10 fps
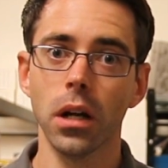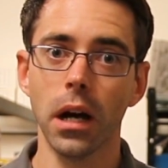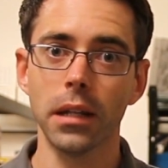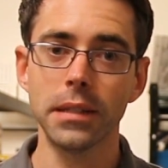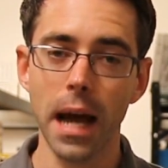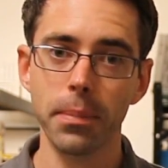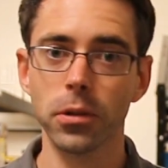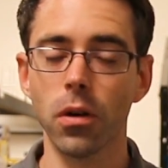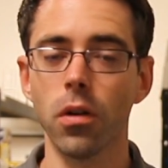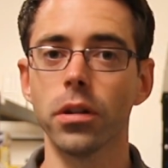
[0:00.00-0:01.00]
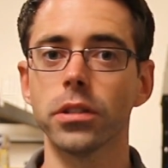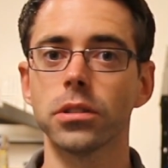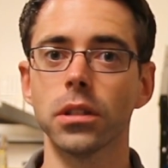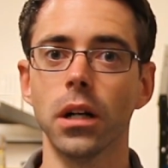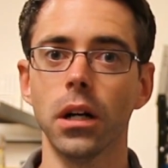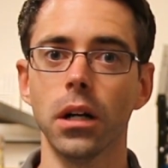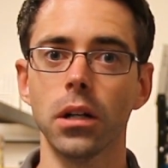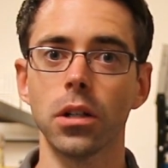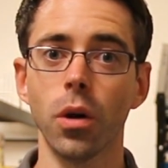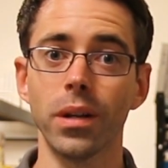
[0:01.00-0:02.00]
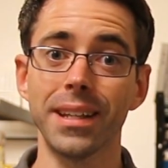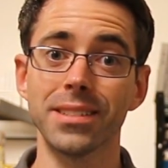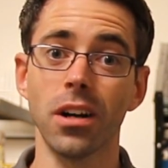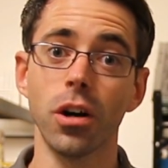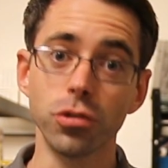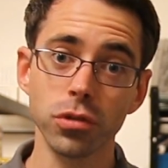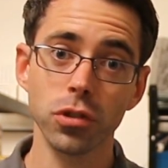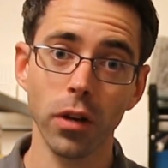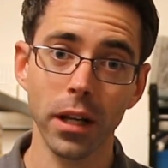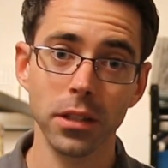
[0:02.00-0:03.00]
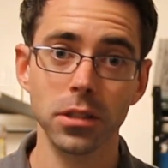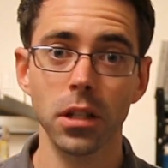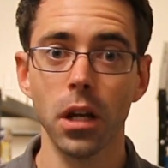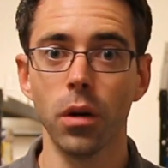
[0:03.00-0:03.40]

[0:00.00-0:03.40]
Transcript: adapter harness coding is 100 credits,